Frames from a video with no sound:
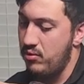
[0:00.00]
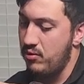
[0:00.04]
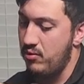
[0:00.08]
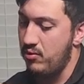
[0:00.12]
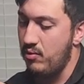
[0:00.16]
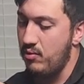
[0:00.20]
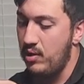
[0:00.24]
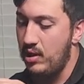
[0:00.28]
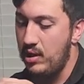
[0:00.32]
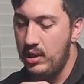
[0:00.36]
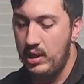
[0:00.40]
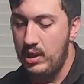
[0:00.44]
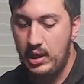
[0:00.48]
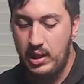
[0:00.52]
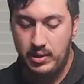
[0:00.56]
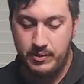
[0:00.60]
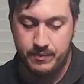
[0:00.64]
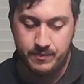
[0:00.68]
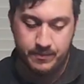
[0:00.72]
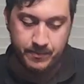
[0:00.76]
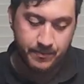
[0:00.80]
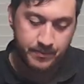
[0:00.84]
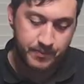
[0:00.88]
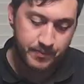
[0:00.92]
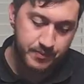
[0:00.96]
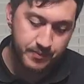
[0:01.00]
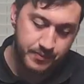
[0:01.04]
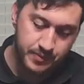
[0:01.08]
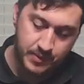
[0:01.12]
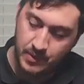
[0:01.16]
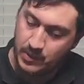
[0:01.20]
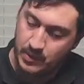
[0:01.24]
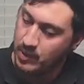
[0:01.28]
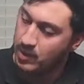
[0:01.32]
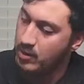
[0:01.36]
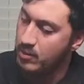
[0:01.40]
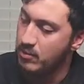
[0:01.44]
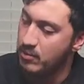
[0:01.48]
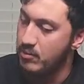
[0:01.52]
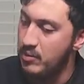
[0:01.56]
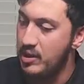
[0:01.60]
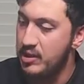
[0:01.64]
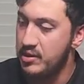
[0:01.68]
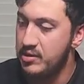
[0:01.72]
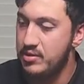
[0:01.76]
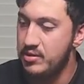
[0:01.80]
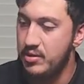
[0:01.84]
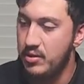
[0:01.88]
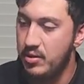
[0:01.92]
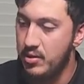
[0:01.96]
Voila. Make
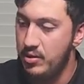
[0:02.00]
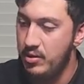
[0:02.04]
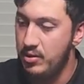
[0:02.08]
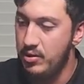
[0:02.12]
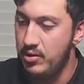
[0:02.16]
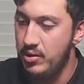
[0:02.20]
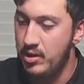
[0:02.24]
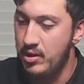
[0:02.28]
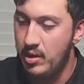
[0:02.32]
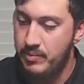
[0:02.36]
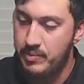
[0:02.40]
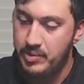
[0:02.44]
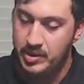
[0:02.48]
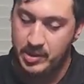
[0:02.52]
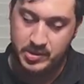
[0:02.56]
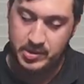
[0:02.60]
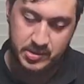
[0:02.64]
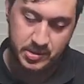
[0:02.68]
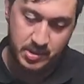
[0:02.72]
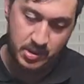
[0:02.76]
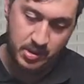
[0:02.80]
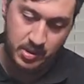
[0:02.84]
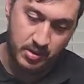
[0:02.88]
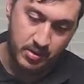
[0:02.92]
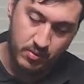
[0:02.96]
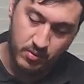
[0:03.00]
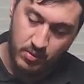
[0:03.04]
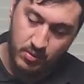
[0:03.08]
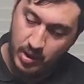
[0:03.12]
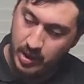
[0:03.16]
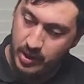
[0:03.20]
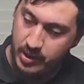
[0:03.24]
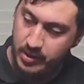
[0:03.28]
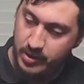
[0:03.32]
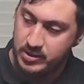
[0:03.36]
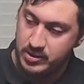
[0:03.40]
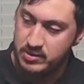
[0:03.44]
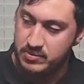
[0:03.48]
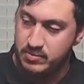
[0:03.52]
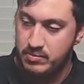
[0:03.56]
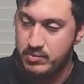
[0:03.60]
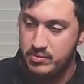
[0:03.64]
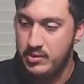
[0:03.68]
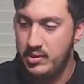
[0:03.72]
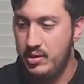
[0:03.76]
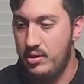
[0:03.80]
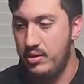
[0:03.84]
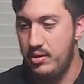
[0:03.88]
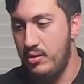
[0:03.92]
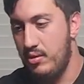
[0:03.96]
sure you're not pinching any of the wires
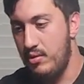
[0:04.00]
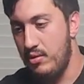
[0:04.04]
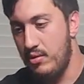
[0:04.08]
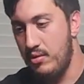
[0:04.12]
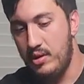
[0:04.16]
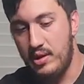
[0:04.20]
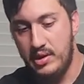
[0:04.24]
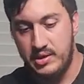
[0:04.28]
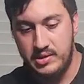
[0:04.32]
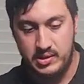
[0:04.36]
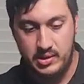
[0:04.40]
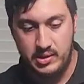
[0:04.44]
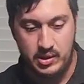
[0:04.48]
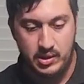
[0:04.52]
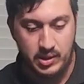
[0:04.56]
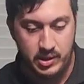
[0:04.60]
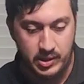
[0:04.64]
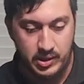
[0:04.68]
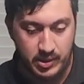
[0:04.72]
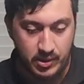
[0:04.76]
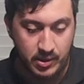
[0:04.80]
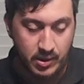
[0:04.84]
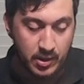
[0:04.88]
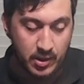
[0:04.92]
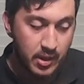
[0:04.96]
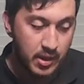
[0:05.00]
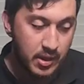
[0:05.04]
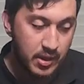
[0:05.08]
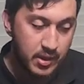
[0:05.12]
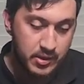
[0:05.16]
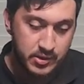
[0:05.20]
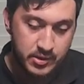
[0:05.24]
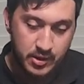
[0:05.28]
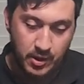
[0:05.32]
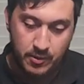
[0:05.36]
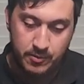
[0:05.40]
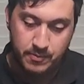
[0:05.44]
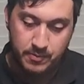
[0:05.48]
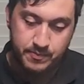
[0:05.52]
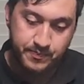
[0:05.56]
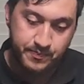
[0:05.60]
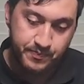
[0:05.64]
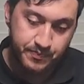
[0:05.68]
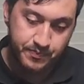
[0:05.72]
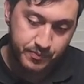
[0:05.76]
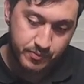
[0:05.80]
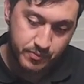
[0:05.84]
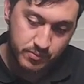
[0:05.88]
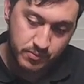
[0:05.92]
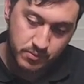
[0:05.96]
and you're nice and clear. So,
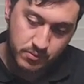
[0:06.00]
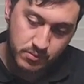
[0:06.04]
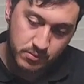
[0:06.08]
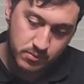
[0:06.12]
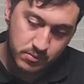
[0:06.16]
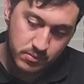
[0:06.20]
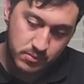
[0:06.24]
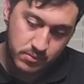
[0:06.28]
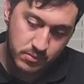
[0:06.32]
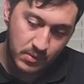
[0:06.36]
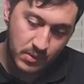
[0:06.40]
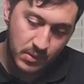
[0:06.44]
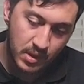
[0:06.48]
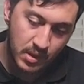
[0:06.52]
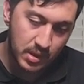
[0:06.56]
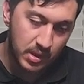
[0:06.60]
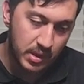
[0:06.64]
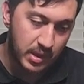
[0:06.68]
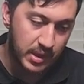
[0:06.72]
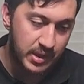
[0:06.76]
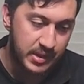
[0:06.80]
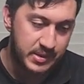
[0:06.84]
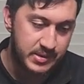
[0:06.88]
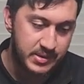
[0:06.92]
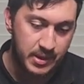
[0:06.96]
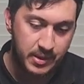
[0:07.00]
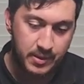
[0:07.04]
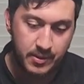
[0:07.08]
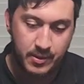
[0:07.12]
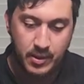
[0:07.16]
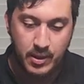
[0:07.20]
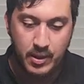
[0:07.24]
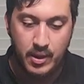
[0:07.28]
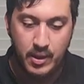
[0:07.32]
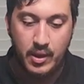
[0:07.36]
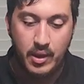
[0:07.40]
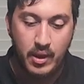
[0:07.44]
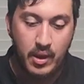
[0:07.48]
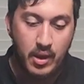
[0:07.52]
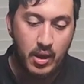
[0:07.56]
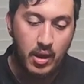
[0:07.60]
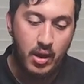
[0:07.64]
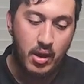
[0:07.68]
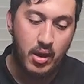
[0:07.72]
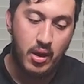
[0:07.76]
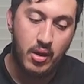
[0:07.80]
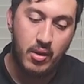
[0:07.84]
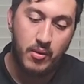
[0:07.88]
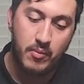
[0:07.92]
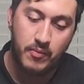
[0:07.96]
like I said,
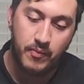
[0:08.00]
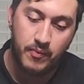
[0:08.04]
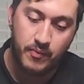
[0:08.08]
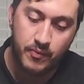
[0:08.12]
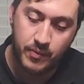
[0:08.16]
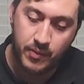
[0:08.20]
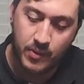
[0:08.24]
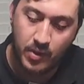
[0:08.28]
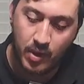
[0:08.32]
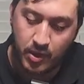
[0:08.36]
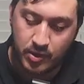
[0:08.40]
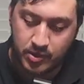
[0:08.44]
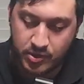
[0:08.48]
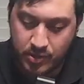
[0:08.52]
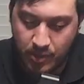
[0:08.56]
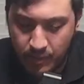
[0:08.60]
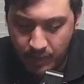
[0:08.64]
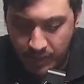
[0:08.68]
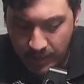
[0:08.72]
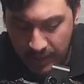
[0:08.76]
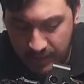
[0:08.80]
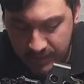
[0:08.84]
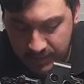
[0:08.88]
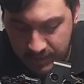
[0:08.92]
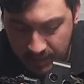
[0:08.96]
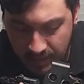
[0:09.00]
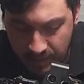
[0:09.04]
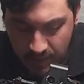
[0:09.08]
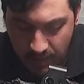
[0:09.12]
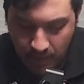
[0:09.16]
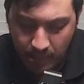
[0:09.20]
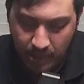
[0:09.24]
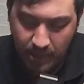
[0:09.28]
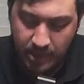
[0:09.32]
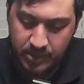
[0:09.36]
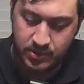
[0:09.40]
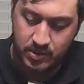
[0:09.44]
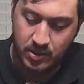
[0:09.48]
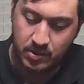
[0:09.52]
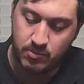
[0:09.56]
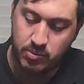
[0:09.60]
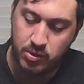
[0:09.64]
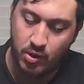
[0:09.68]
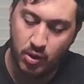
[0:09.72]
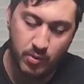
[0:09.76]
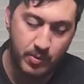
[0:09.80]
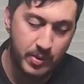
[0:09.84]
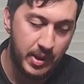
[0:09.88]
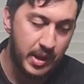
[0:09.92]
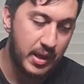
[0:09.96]
um, I'll show you guys the electric
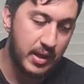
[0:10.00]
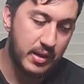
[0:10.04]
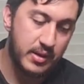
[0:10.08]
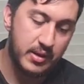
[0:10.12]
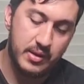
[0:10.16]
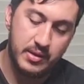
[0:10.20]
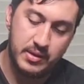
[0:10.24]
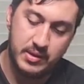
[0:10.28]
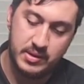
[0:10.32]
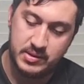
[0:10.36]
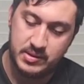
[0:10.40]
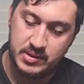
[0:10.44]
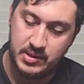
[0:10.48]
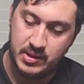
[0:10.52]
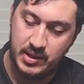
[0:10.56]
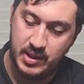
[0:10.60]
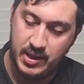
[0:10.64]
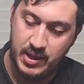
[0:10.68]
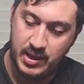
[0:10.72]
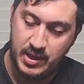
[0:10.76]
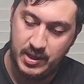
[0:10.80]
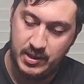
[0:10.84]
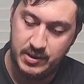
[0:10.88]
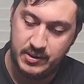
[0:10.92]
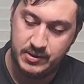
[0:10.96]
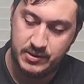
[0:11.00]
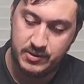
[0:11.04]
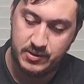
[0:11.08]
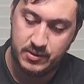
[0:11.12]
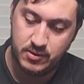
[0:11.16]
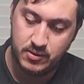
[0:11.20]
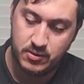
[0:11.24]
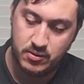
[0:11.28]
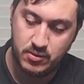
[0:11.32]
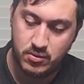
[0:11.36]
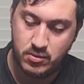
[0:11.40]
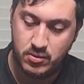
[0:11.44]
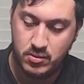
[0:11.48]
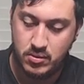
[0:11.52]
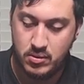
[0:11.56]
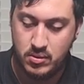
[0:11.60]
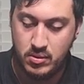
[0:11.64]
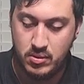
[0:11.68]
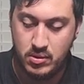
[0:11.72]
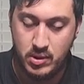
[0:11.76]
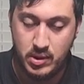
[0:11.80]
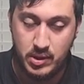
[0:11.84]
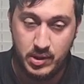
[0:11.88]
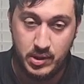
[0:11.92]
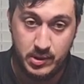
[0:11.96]
blowback that this thing has.
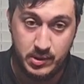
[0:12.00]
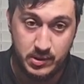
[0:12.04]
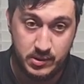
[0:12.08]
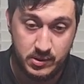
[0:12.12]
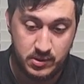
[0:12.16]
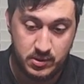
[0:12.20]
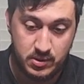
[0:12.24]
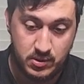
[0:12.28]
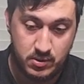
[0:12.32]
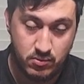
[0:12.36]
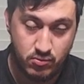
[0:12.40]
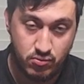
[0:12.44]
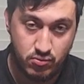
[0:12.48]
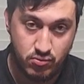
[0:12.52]
It is,